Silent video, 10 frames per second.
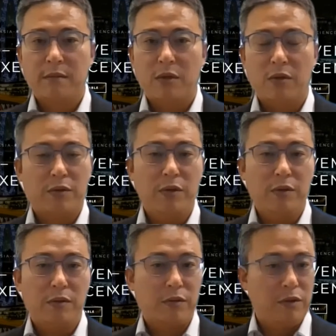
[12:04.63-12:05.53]
or
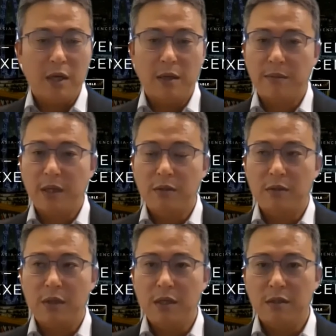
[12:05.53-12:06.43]
so, you have
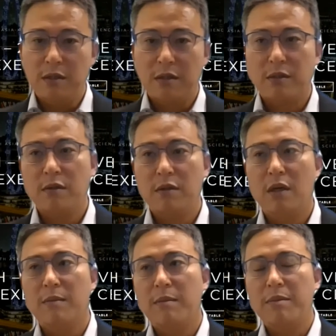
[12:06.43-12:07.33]
Indonesia, you
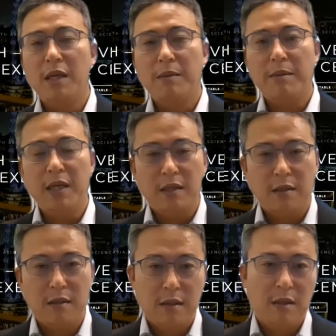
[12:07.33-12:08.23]
have Philippines,
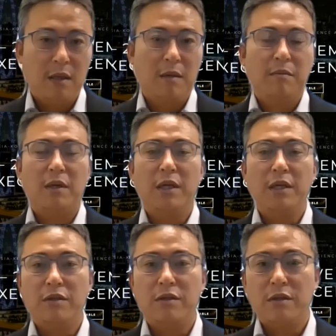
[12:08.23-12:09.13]

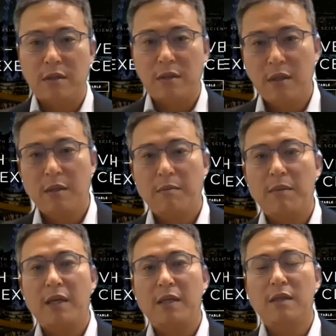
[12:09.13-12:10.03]
Malaysia,
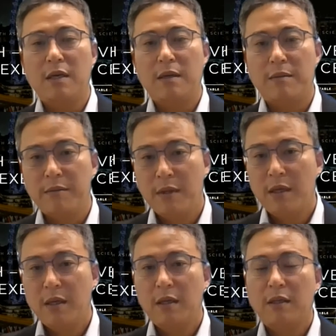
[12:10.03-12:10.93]
Vietnam,
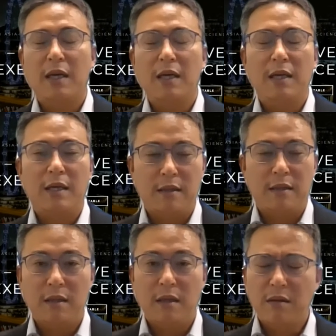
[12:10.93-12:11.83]
Thailand,
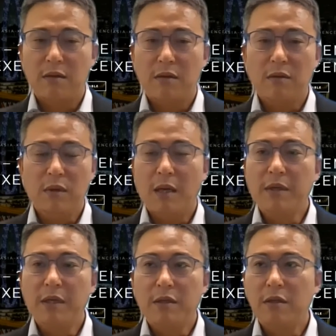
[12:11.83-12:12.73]
and so on. I
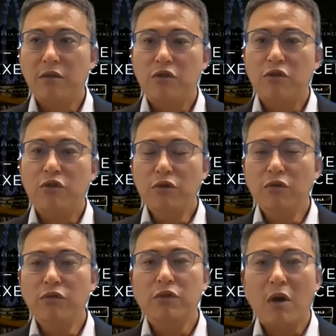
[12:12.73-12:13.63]
mean, it's
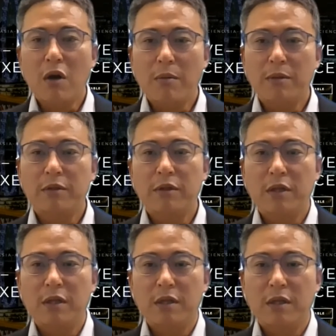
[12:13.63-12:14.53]
huge
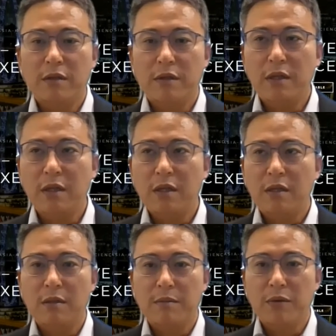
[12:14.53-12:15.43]
opportunity in there. This
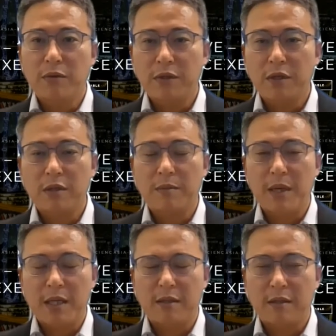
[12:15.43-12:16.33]
is the most
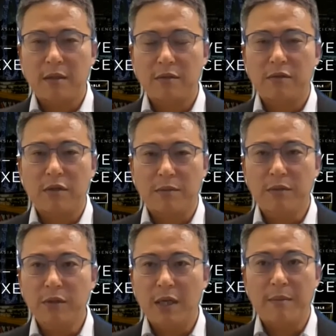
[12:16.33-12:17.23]
advanced country
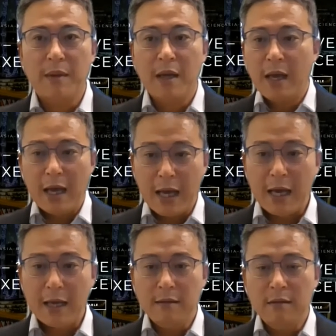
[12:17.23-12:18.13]
among them.
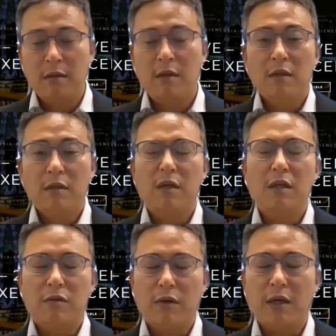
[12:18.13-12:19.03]
And the
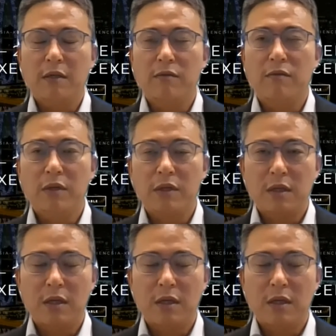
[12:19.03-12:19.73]
interaction with